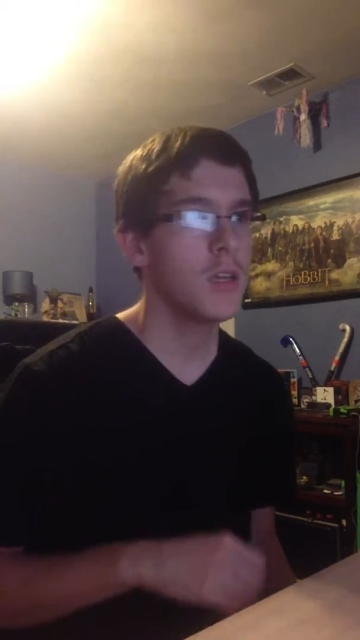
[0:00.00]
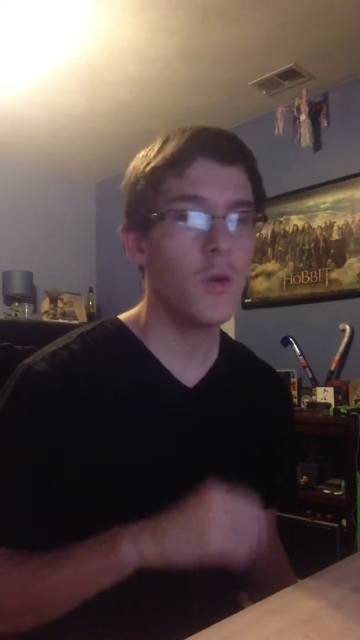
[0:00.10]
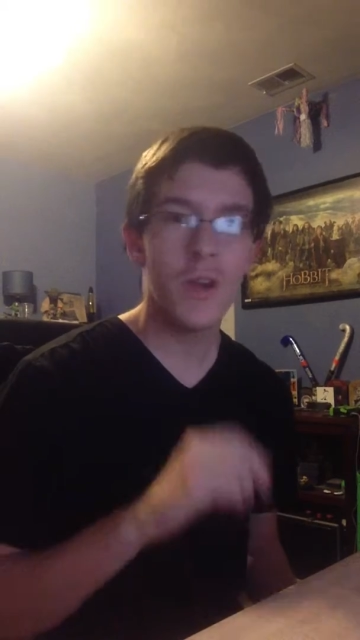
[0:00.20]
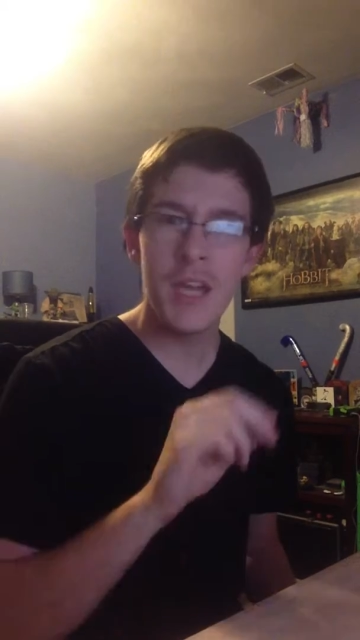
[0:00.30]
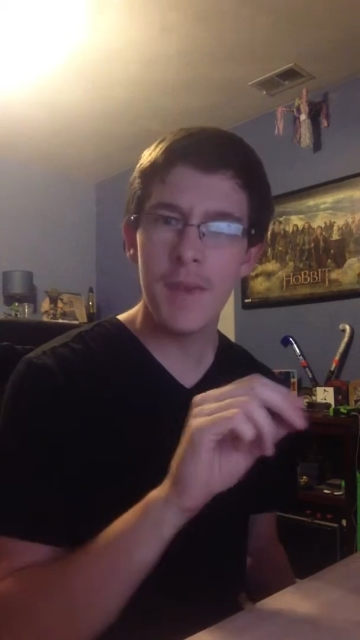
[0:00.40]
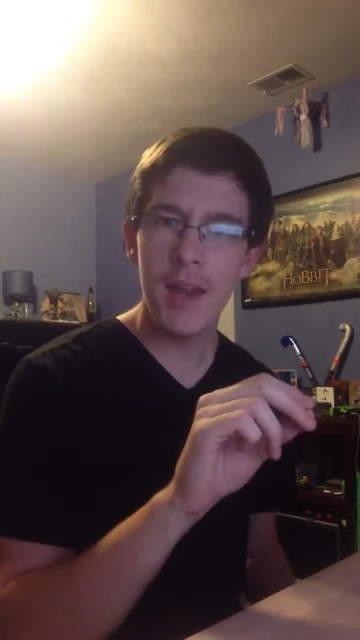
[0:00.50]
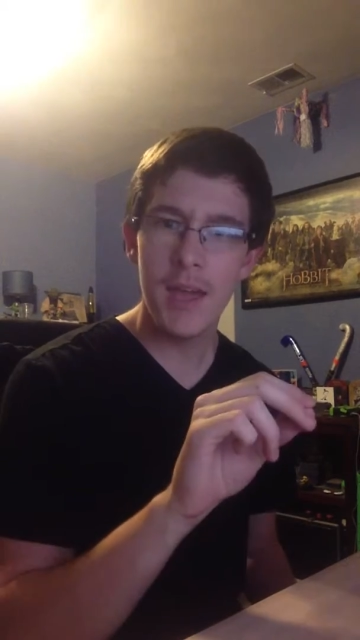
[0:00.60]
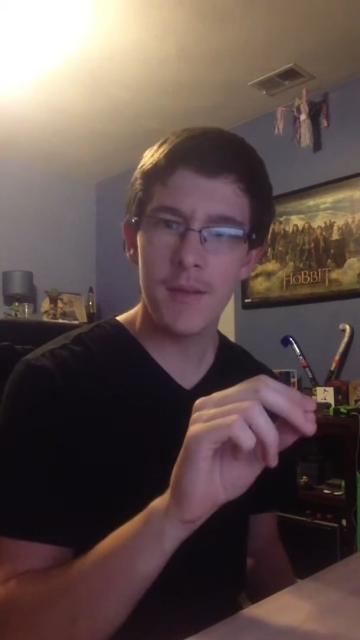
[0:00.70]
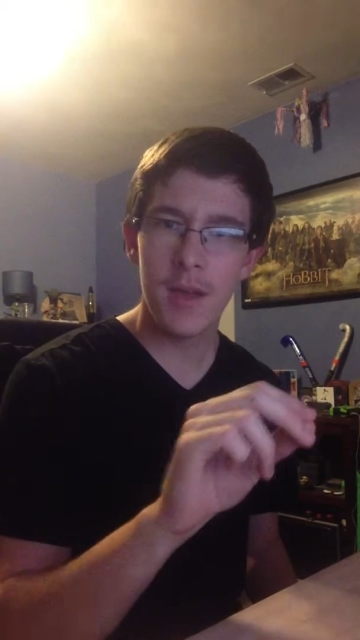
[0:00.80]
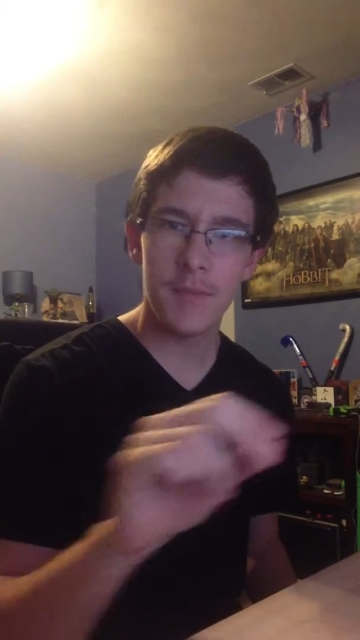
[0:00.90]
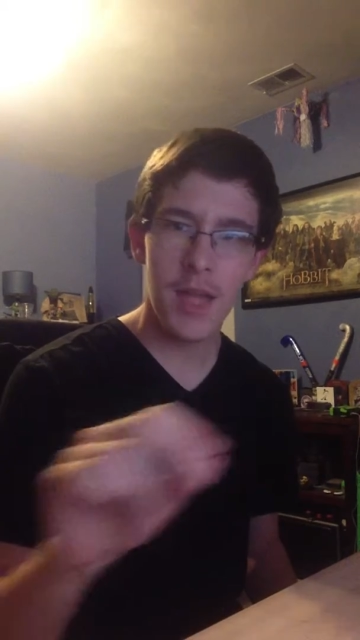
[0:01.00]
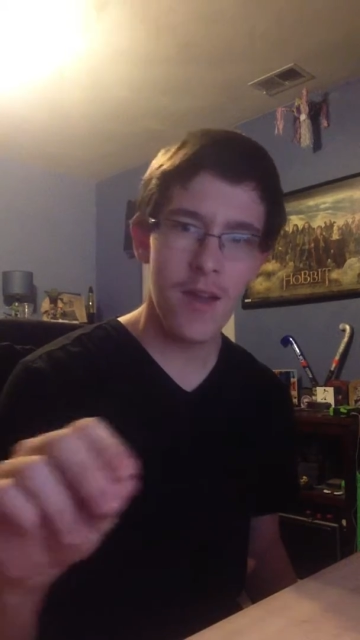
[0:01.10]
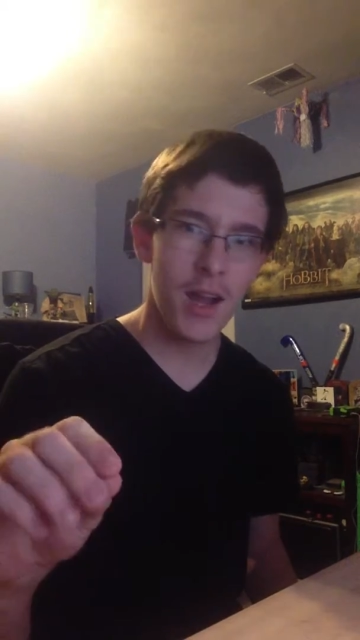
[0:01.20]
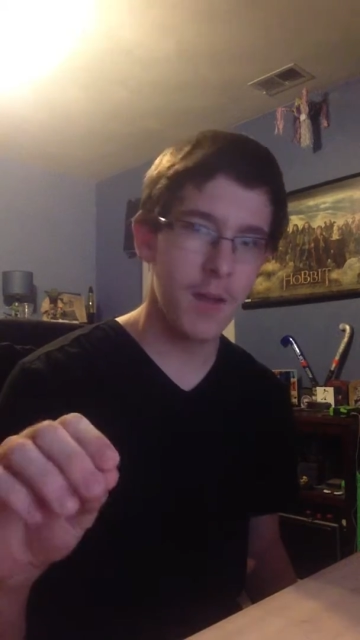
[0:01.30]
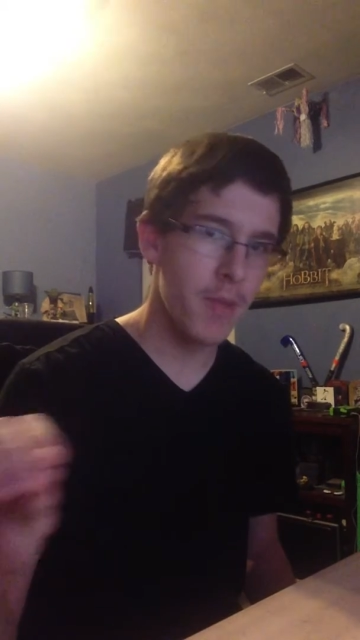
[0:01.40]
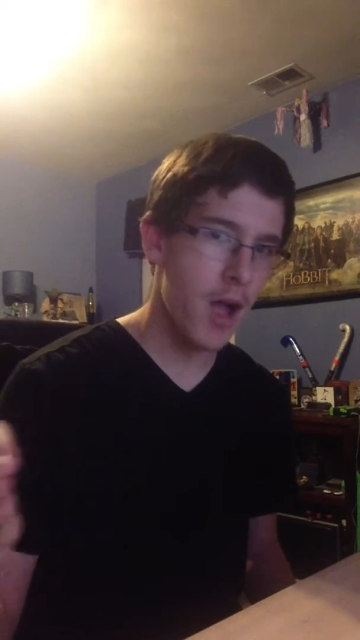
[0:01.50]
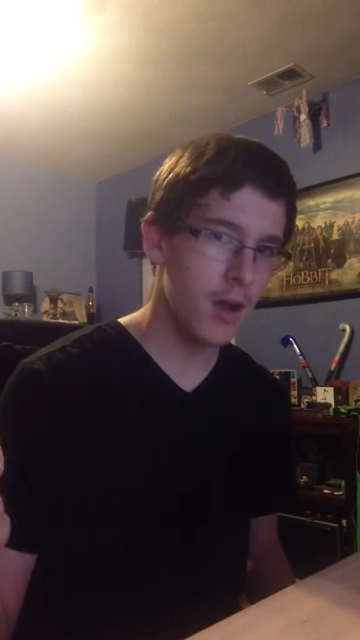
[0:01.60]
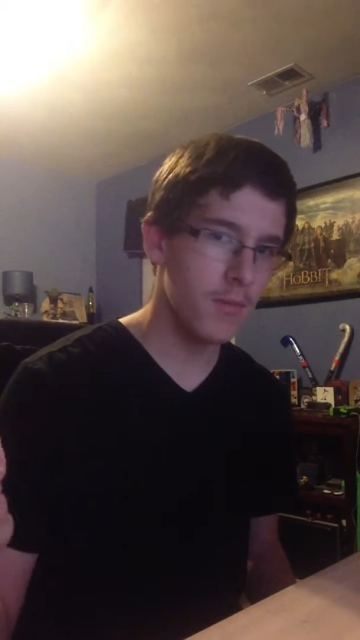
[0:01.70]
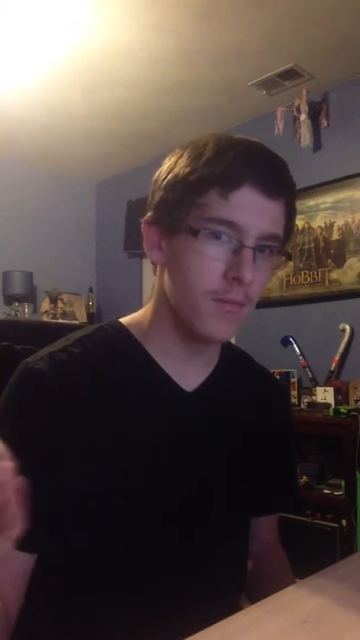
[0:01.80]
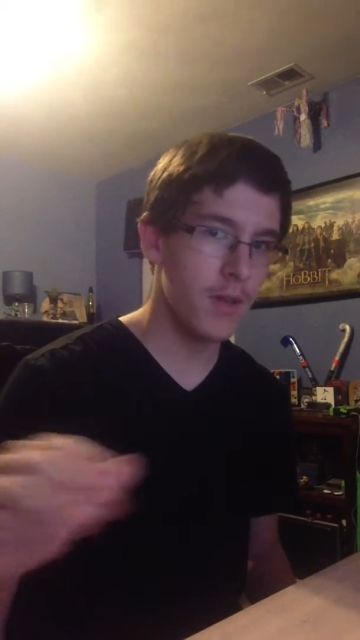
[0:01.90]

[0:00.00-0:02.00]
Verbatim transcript: Joachim and I come down like a bomb,